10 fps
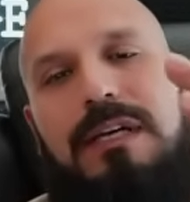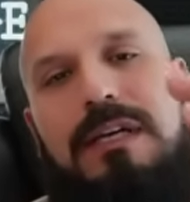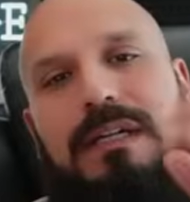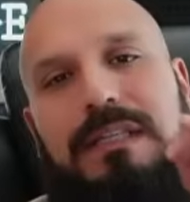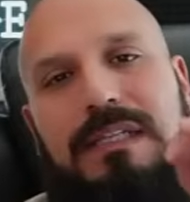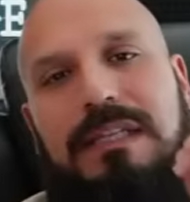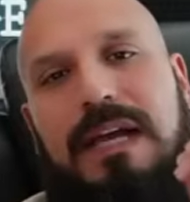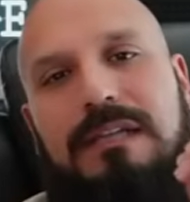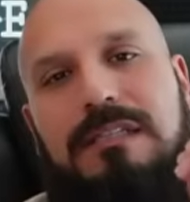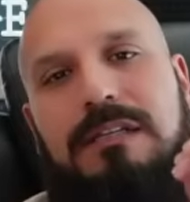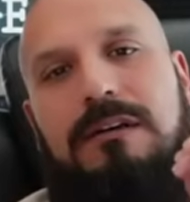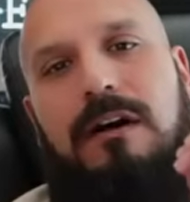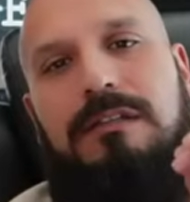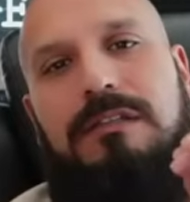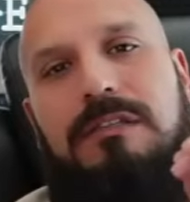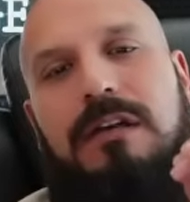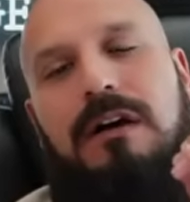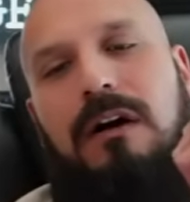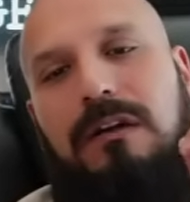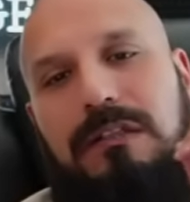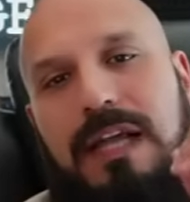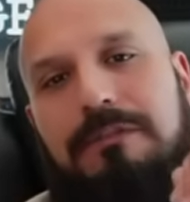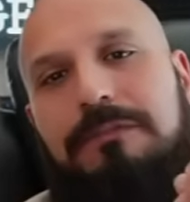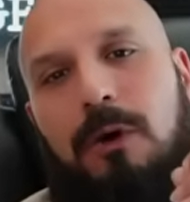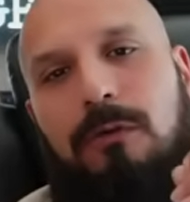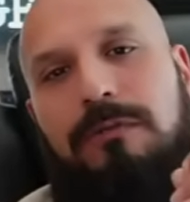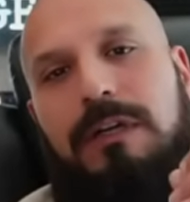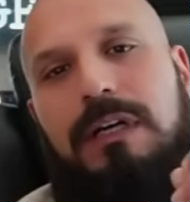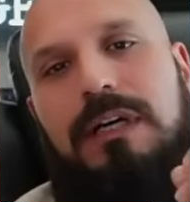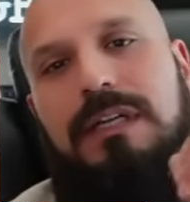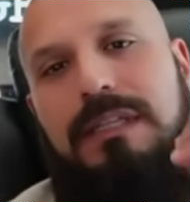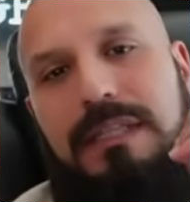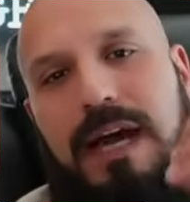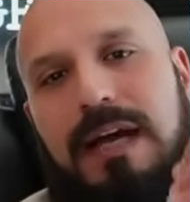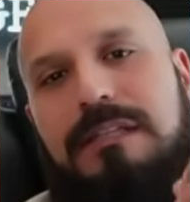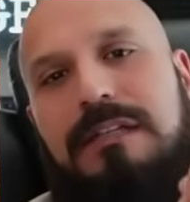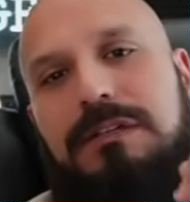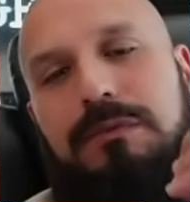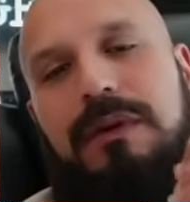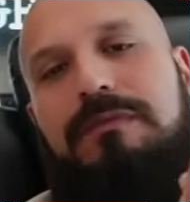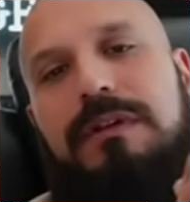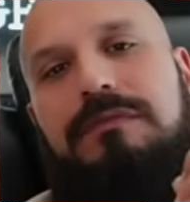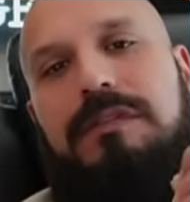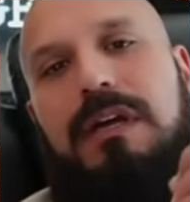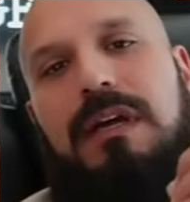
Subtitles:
These legacy costs are leftover toxic derivatives,